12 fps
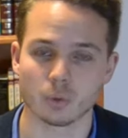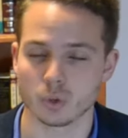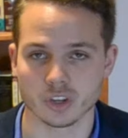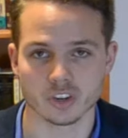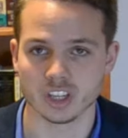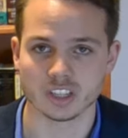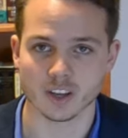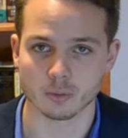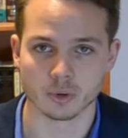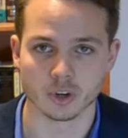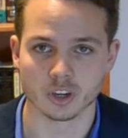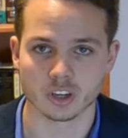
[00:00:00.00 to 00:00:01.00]
with a retail
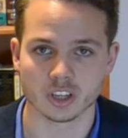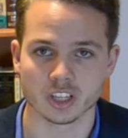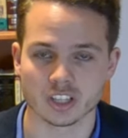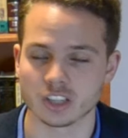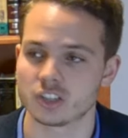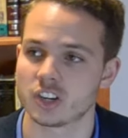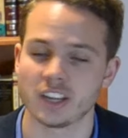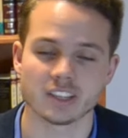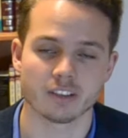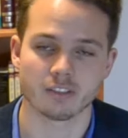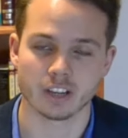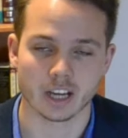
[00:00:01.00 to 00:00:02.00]
brokerage and trades
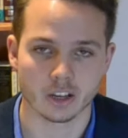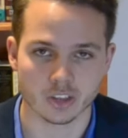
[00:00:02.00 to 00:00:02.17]
every now